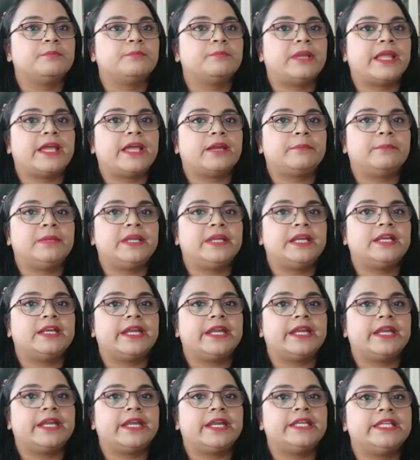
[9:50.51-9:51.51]
Black played
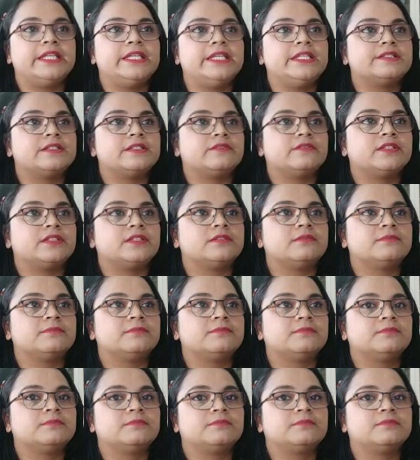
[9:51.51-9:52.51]
knight e7.
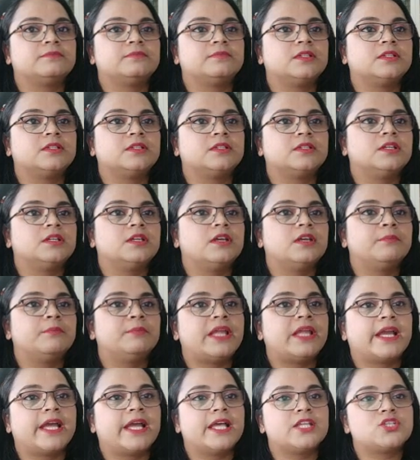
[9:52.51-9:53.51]

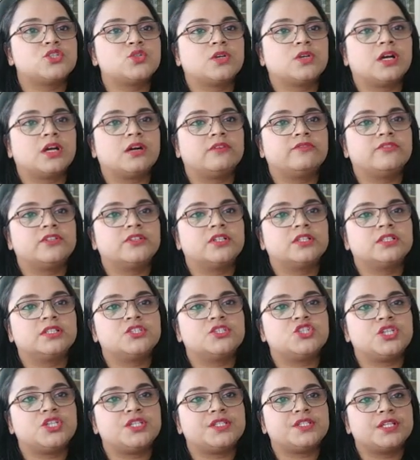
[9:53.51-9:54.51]
Black has to cover the
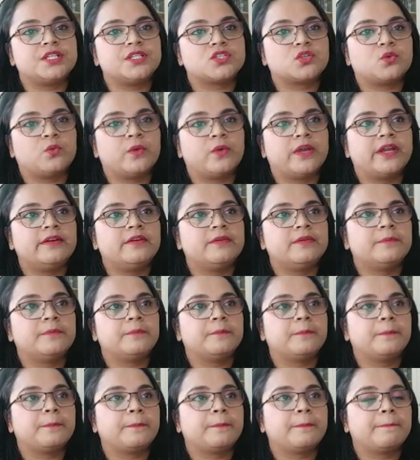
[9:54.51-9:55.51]
g6 square.
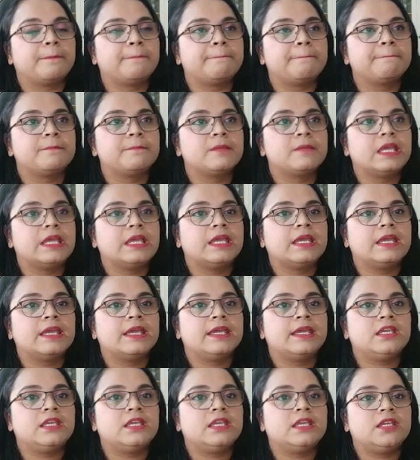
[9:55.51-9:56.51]

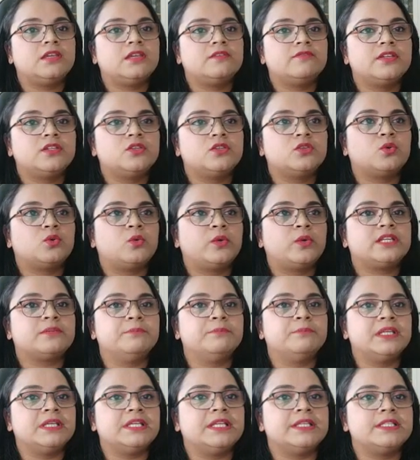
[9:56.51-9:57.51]
even though
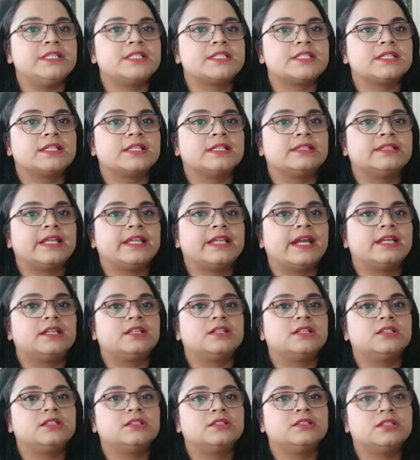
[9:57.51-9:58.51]
it means
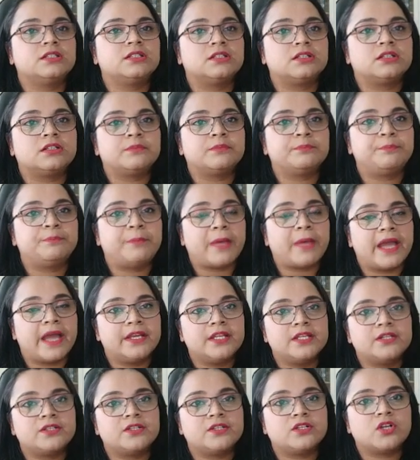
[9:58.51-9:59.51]
that the
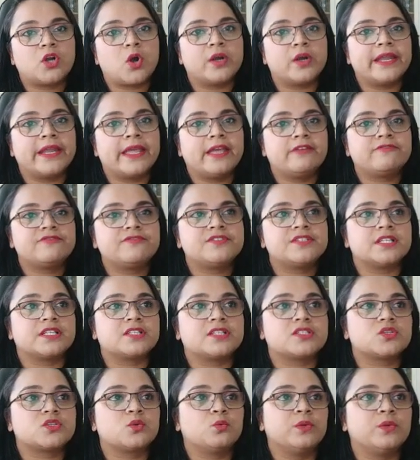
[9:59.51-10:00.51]
barrier on
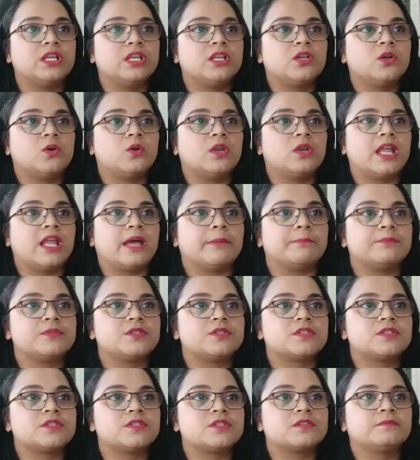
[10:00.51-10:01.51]
f6 will
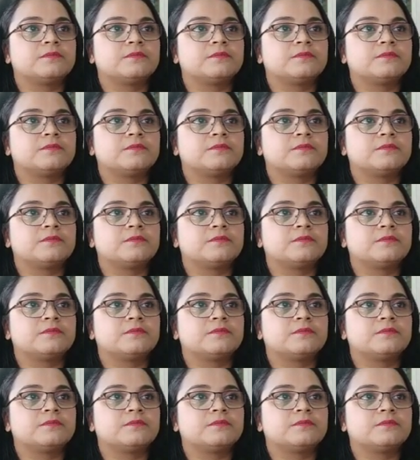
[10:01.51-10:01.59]
collapse.